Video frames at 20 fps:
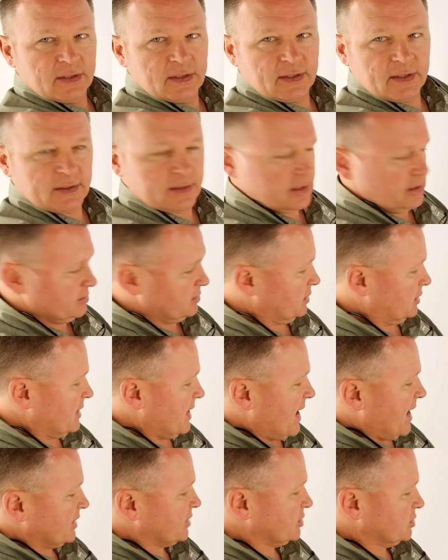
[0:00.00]
because the
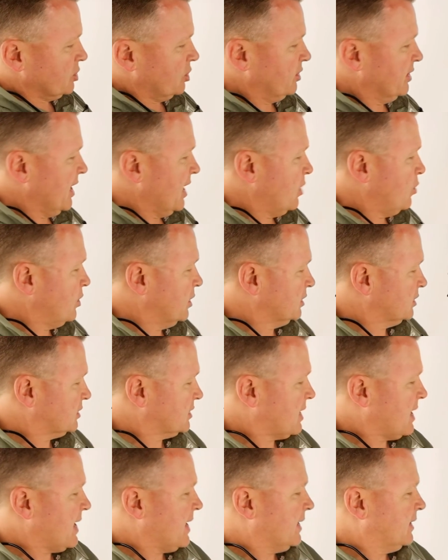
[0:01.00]
latch is only on one
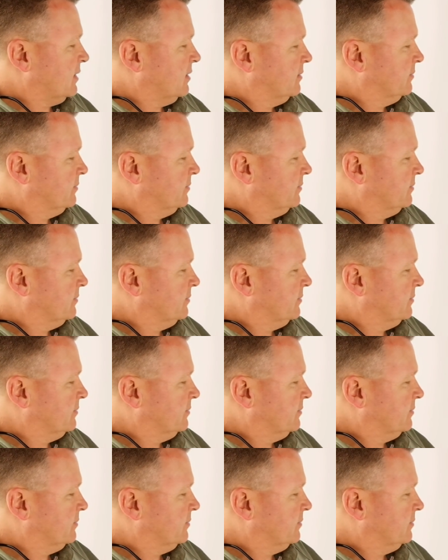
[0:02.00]
side.